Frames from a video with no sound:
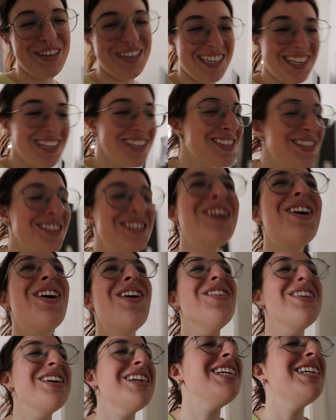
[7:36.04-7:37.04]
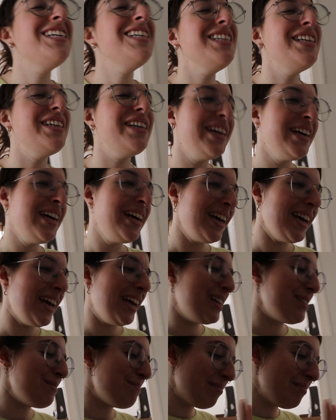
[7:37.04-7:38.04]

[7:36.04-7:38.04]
good. So good. It